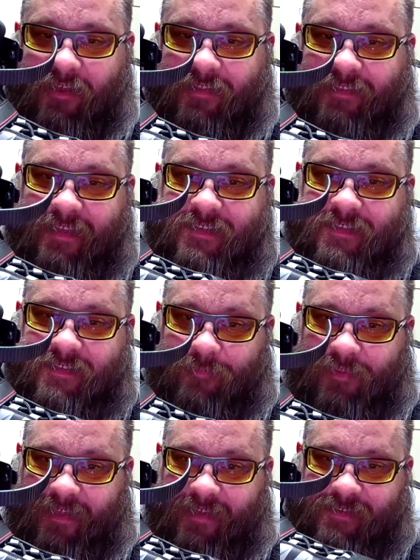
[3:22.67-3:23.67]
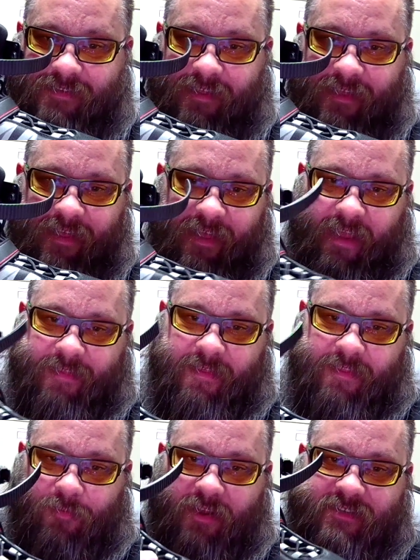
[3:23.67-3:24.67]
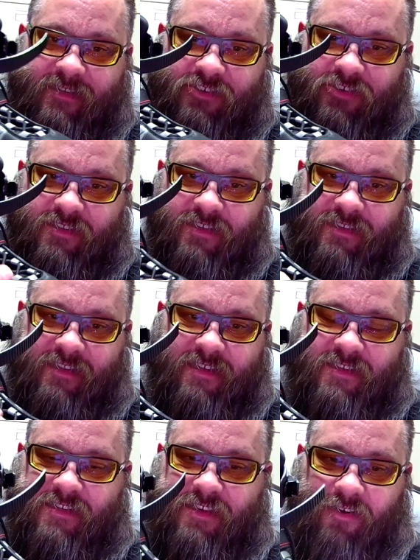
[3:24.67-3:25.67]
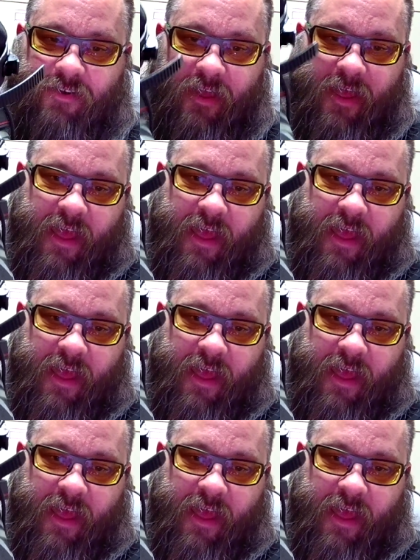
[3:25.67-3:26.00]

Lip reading: laces in place. And then the rest is just these laces here.